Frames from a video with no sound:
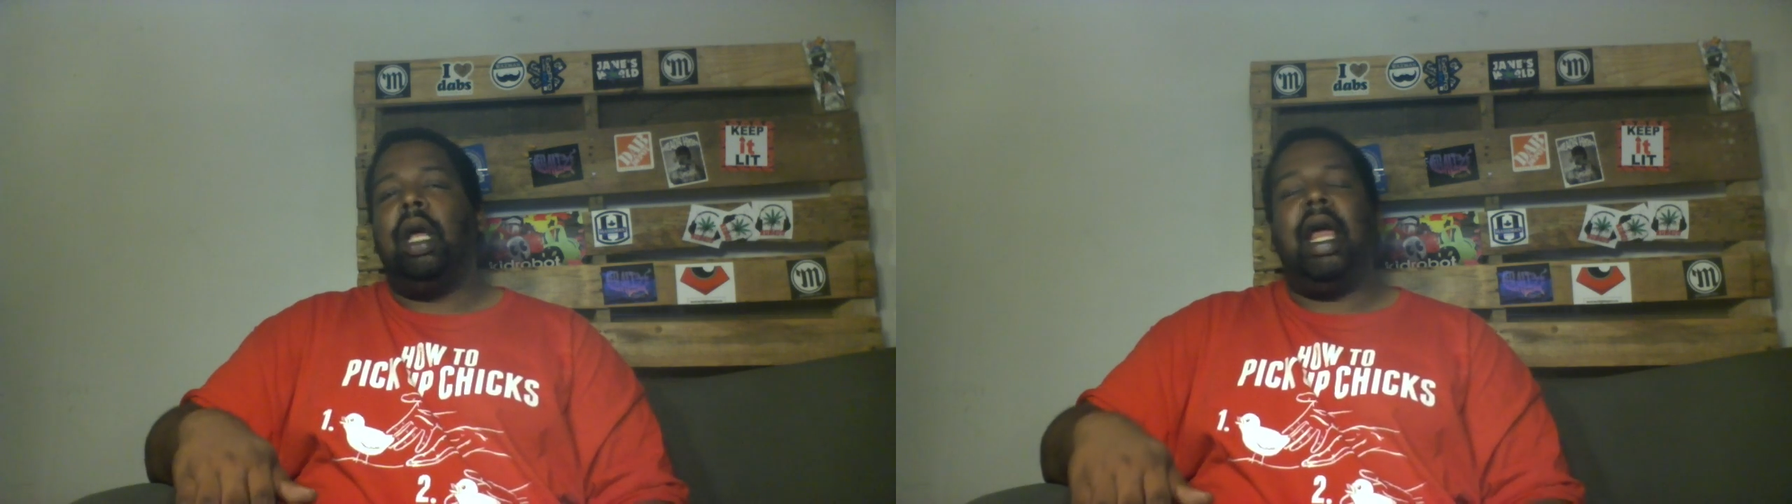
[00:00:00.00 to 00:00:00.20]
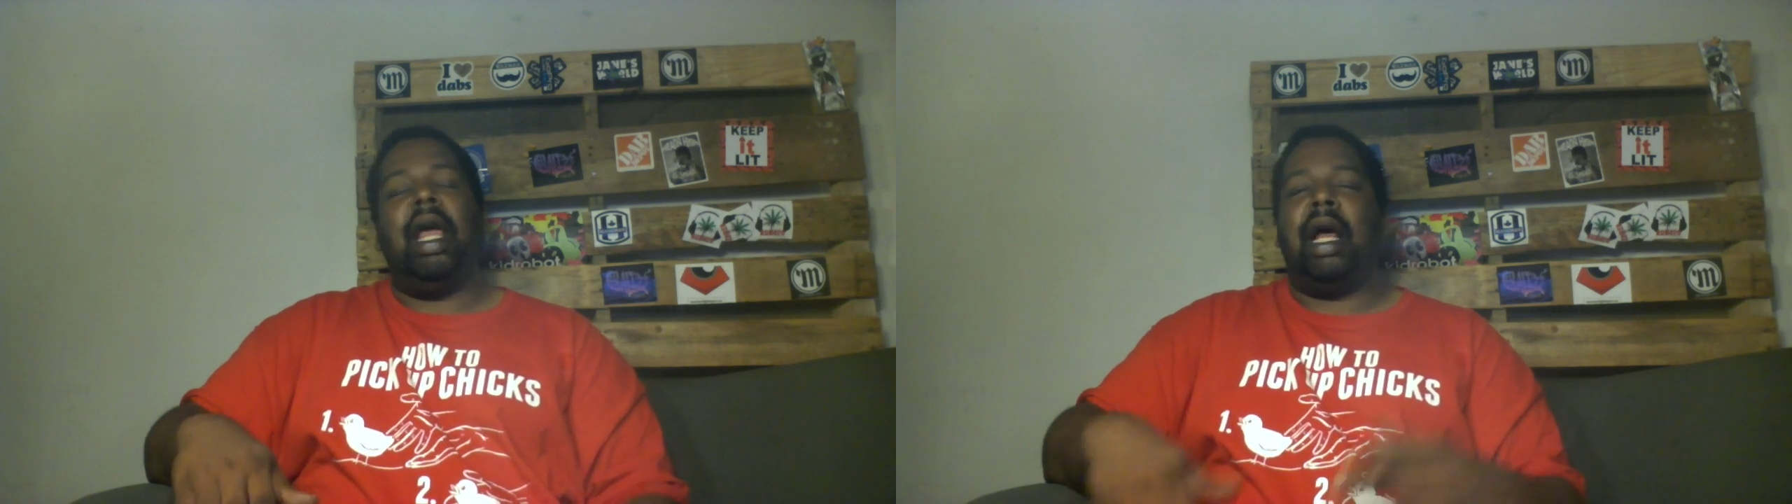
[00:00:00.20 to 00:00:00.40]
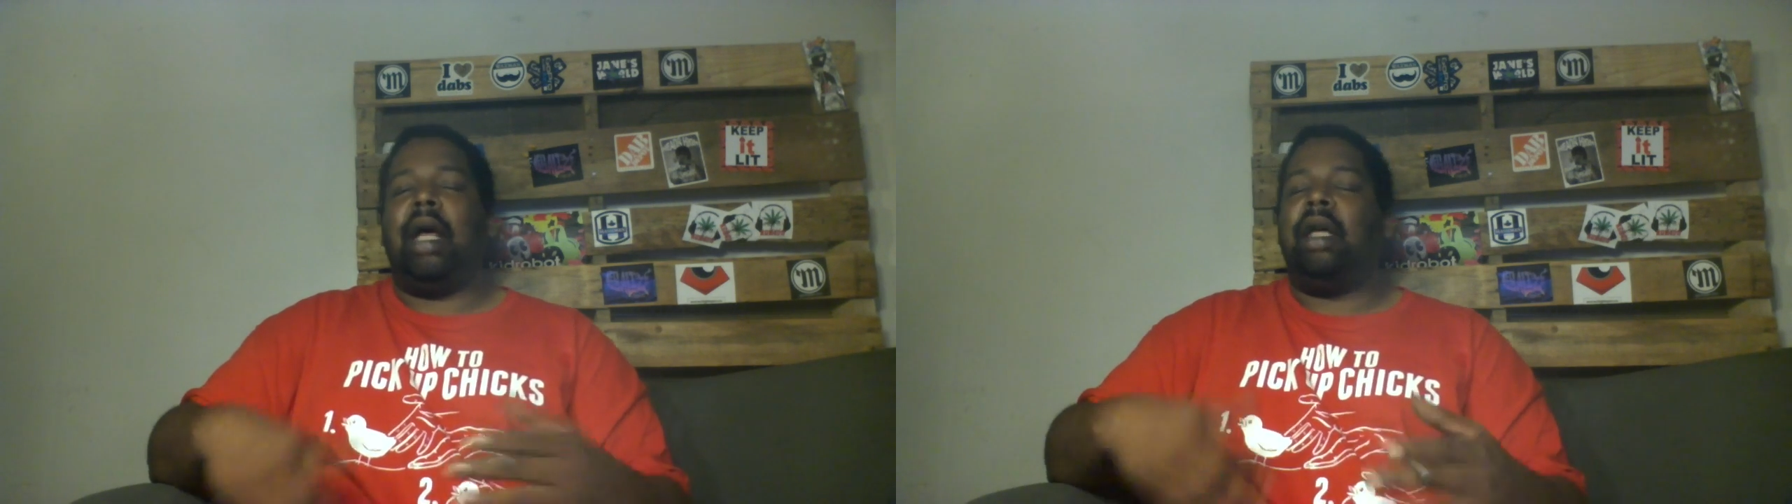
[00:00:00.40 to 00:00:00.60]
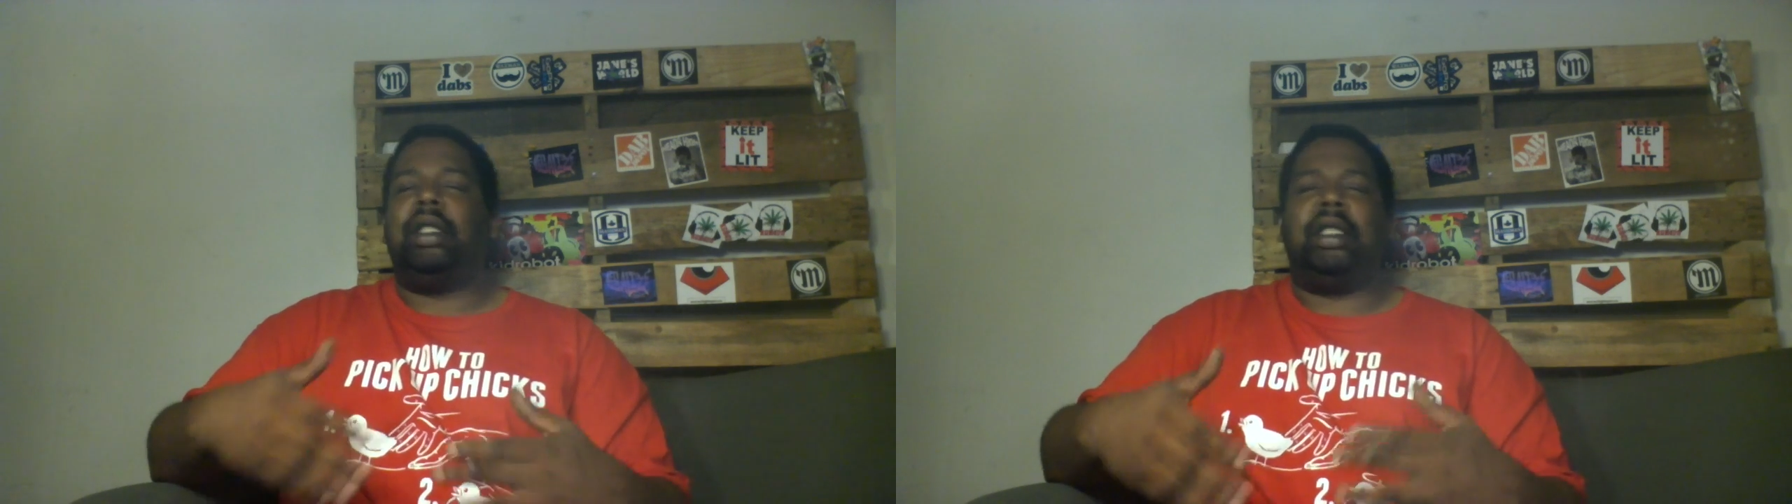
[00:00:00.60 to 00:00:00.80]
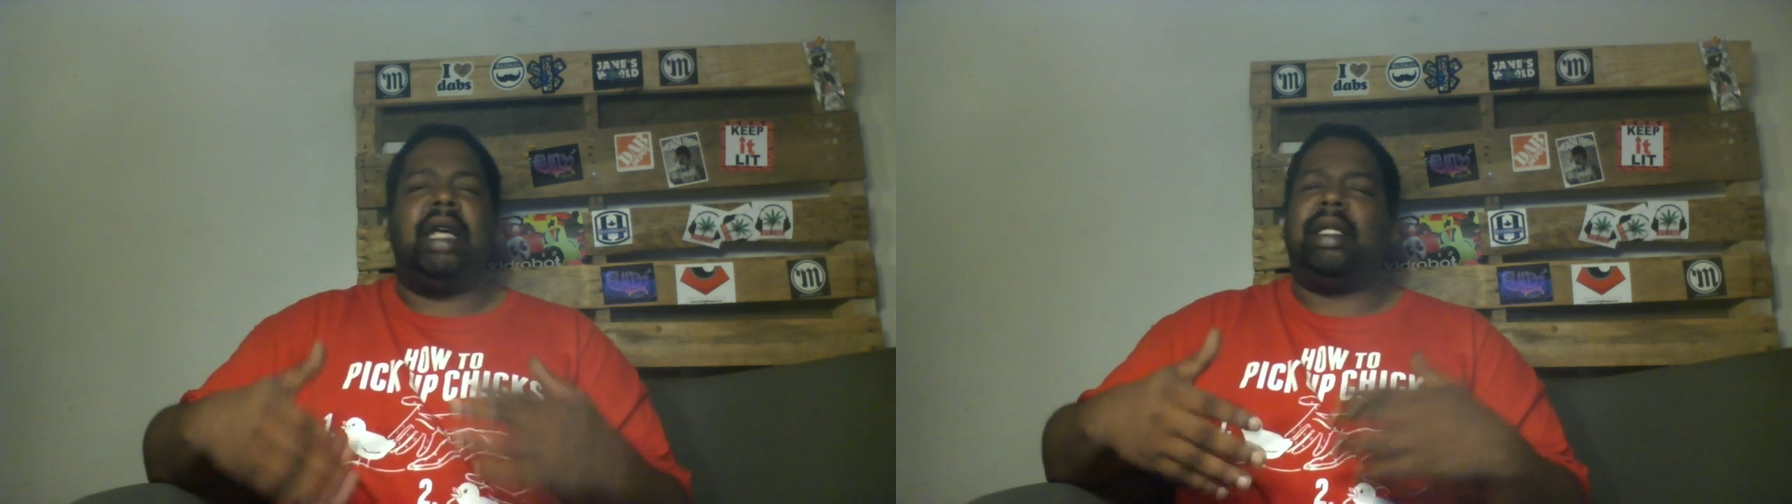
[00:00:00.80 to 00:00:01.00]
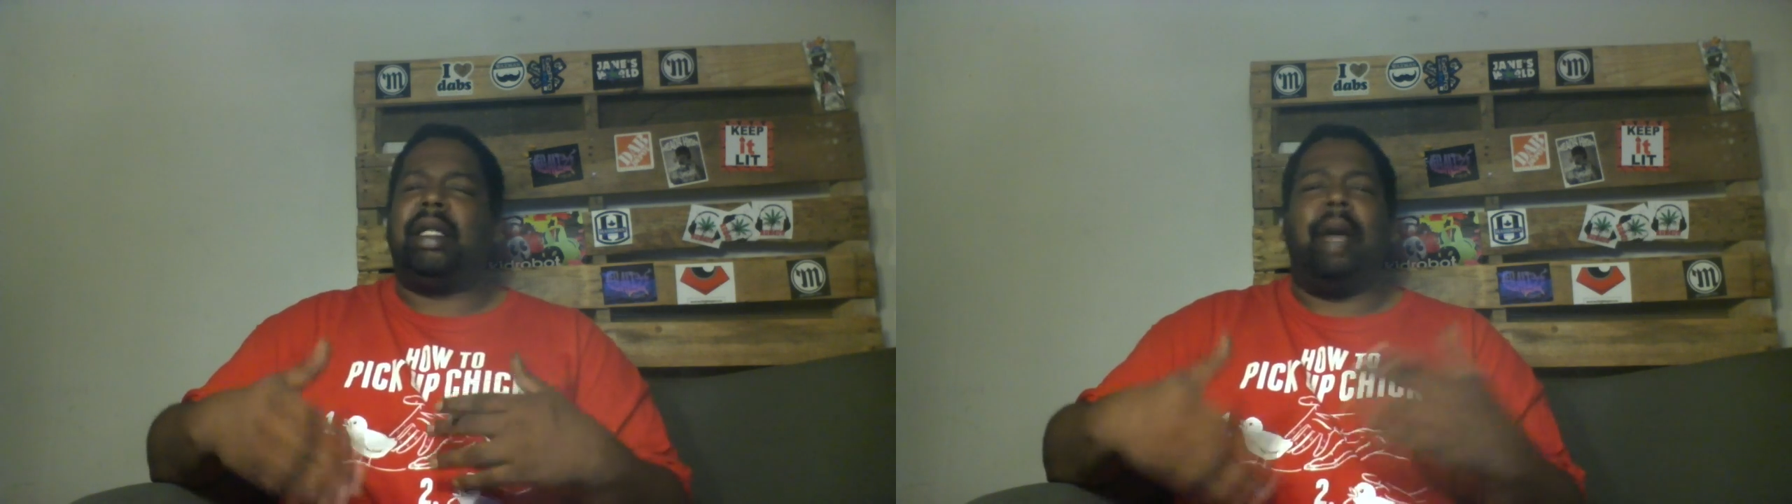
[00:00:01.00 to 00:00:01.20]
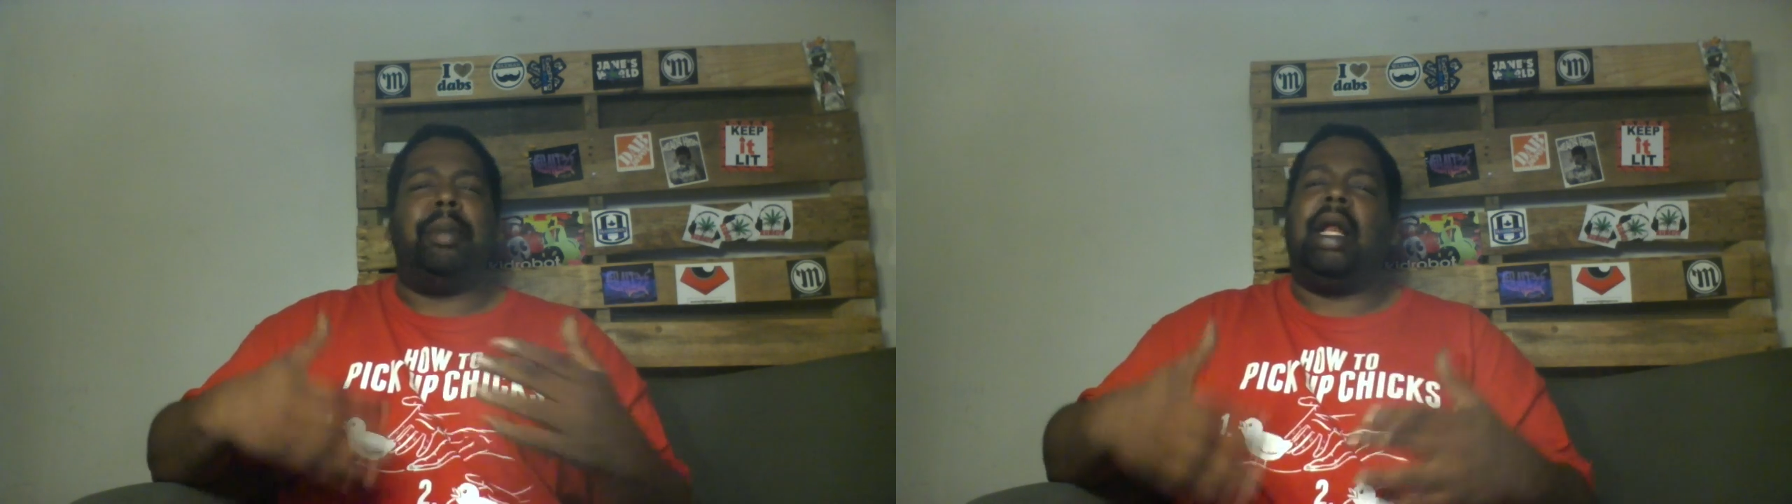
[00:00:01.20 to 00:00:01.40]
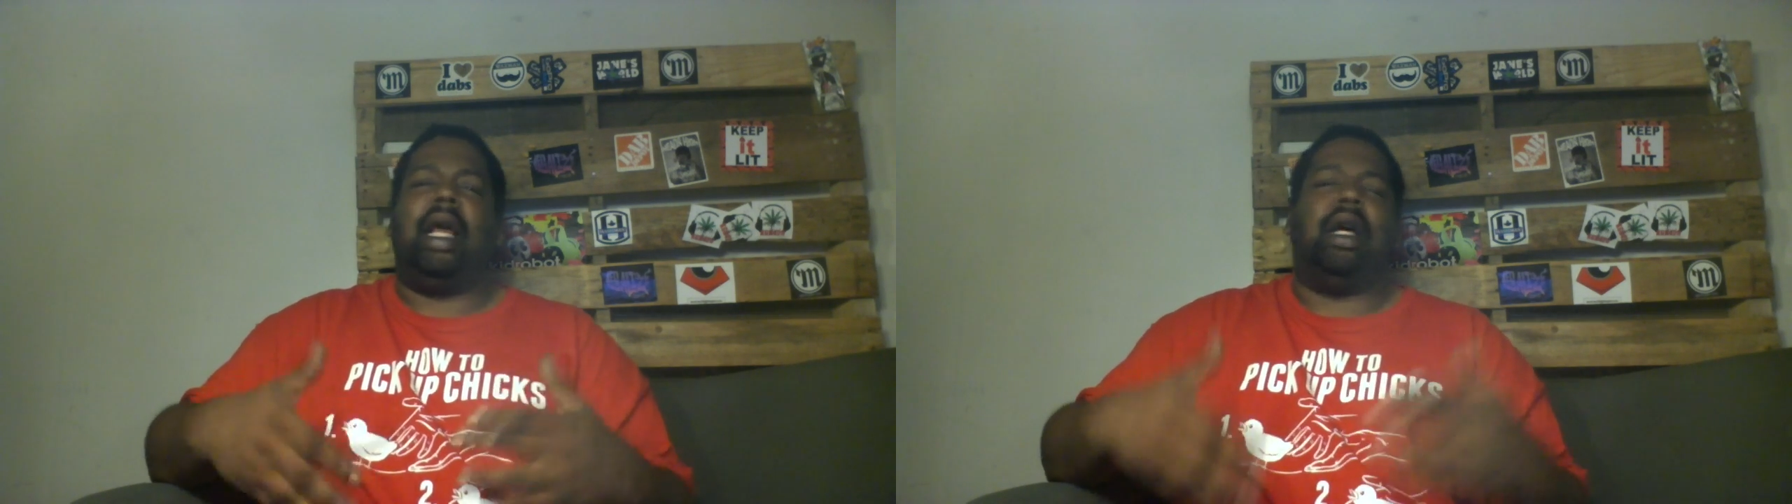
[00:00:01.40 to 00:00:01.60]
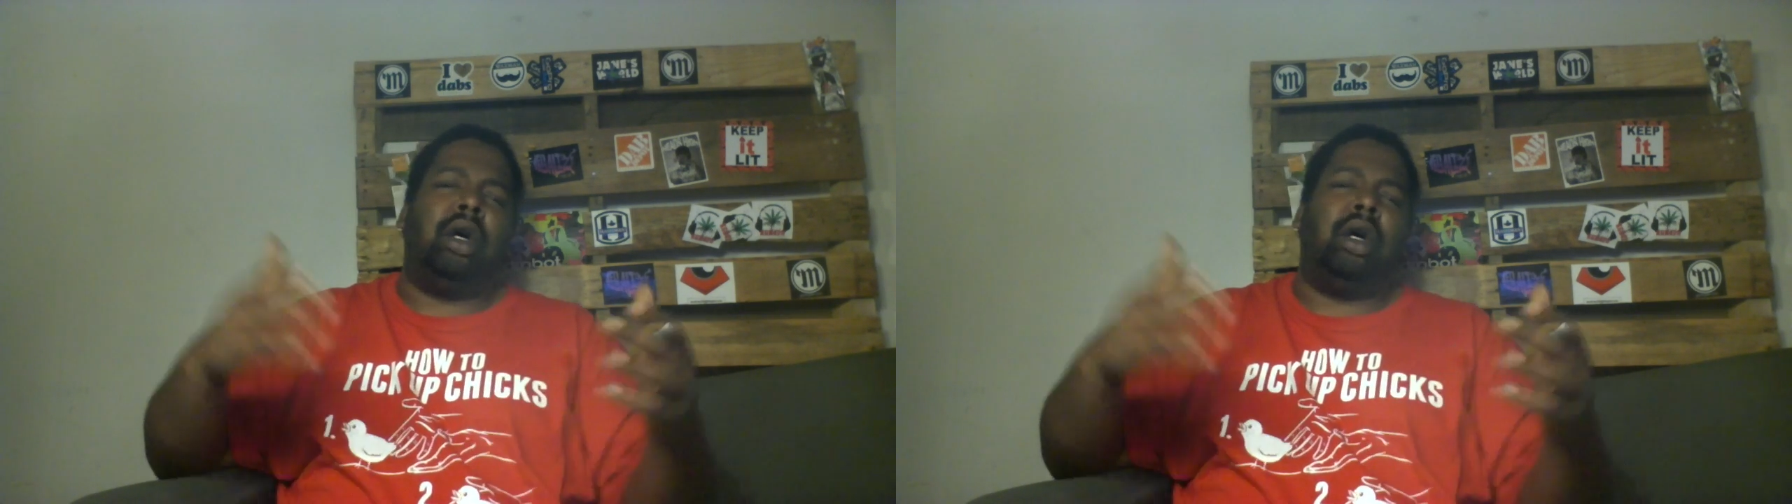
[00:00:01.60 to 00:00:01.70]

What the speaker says: And I understand, see, I'm not like,